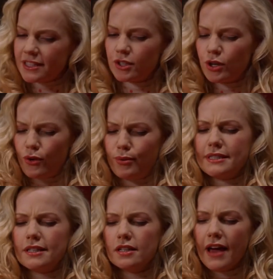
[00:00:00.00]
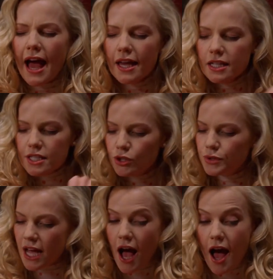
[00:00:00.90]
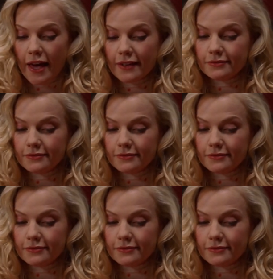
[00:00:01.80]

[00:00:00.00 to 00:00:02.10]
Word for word: alongside Fuller or whatever, why not